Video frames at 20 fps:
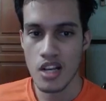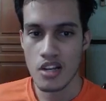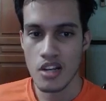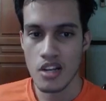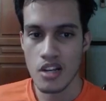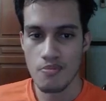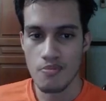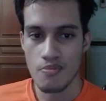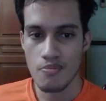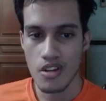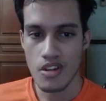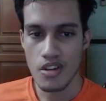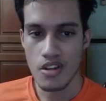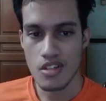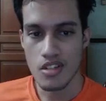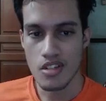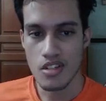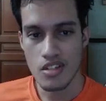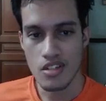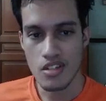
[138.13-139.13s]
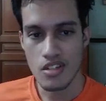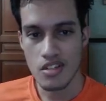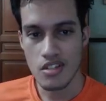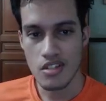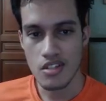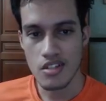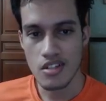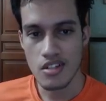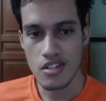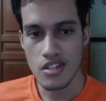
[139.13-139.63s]
because
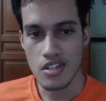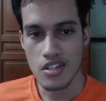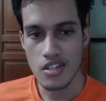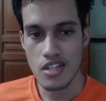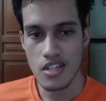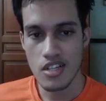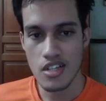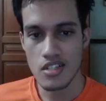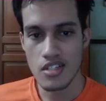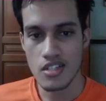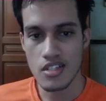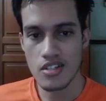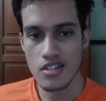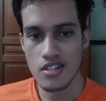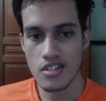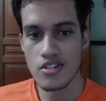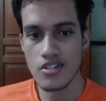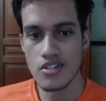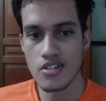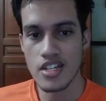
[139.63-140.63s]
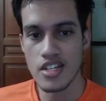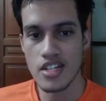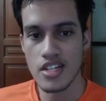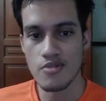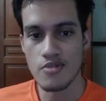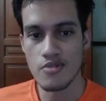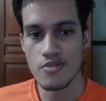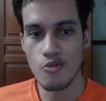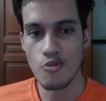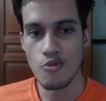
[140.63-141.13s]
this Greedent
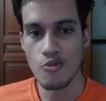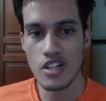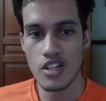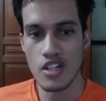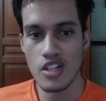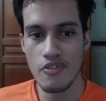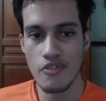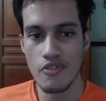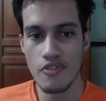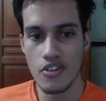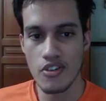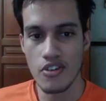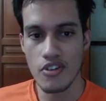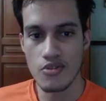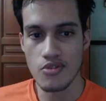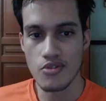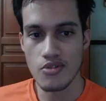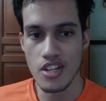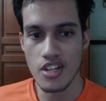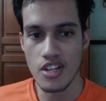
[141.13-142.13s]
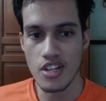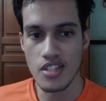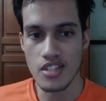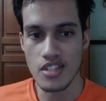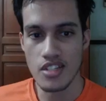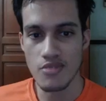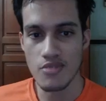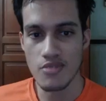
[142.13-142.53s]
will be forced to shield something,